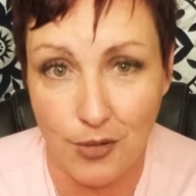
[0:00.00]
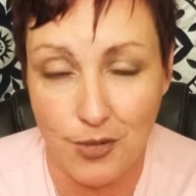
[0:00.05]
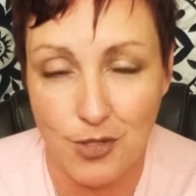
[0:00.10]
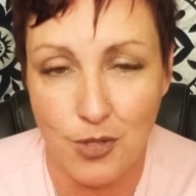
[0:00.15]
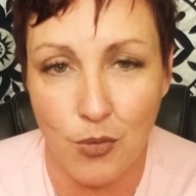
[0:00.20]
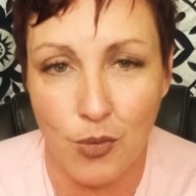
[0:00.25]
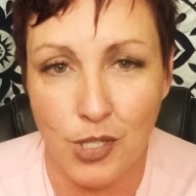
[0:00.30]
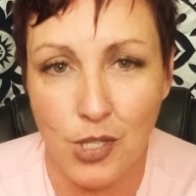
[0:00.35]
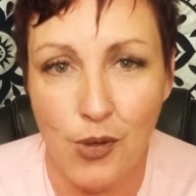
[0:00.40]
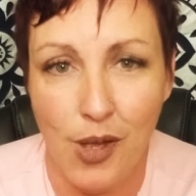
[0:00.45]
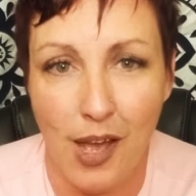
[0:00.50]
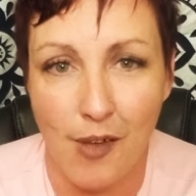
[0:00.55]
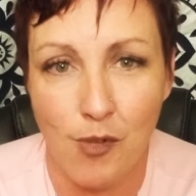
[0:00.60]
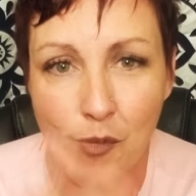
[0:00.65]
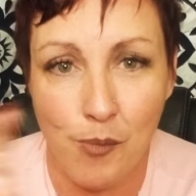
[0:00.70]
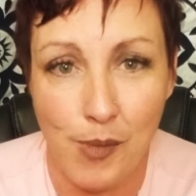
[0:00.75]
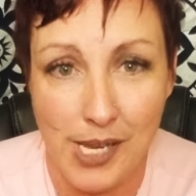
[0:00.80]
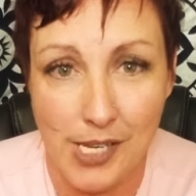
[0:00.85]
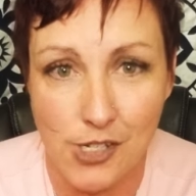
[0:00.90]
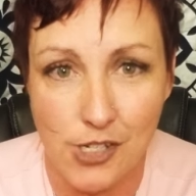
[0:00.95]
So when you have a
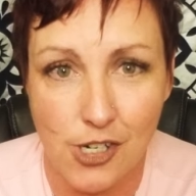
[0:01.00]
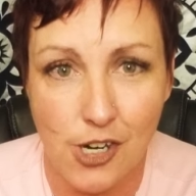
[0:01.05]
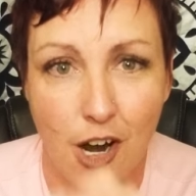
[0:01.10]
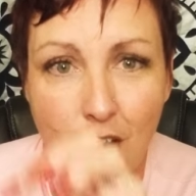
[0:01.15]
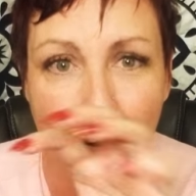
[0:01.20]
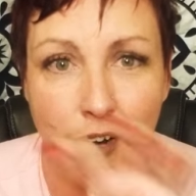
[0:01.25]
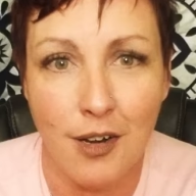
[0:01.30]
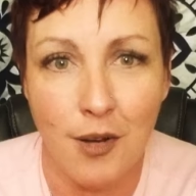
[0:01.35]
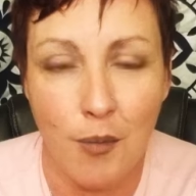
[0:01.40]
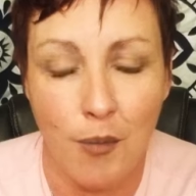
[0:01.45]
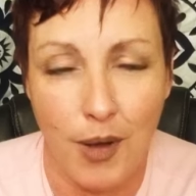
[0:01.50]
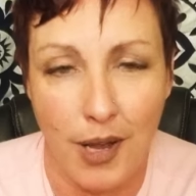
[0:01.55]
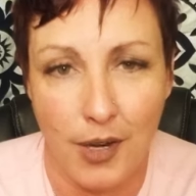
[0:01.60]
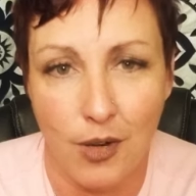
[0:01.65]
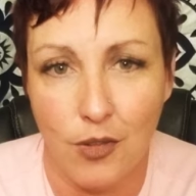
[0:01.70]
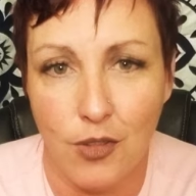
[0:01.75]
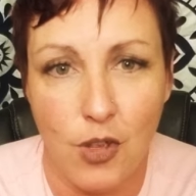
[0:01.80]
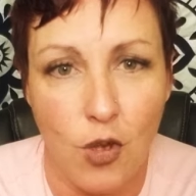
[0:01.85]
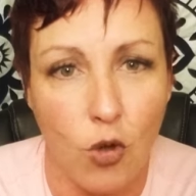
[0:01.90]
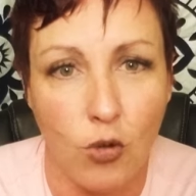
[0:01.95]
major card and a
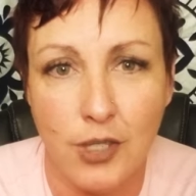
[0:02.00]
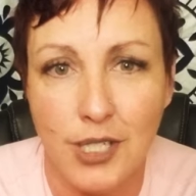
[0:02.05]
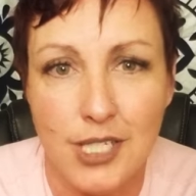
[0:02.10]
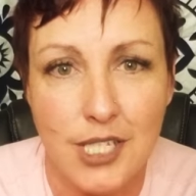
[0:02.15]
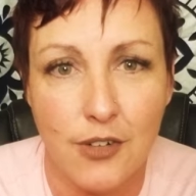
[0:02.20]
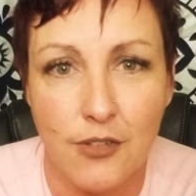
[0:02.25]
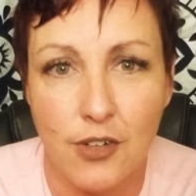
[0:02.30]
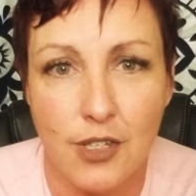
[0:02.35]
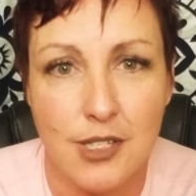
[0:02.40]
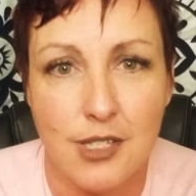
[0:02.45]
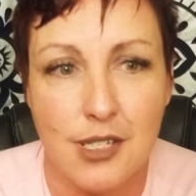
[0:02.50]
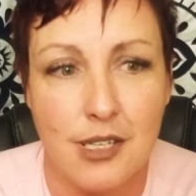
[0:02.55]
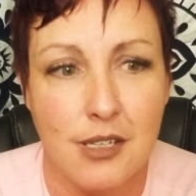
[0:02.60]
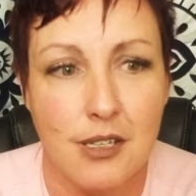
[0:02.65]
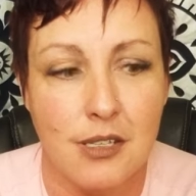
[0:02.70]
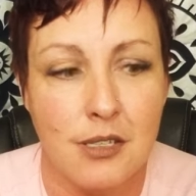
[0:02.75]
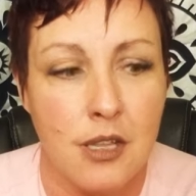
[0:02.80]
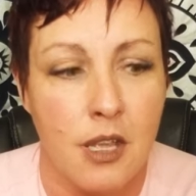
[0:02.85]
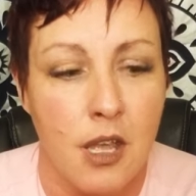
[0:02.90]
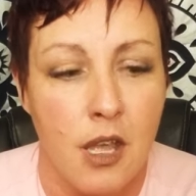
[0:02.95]
minor, the only difference
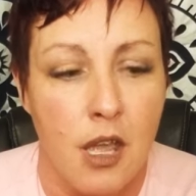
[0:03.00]
is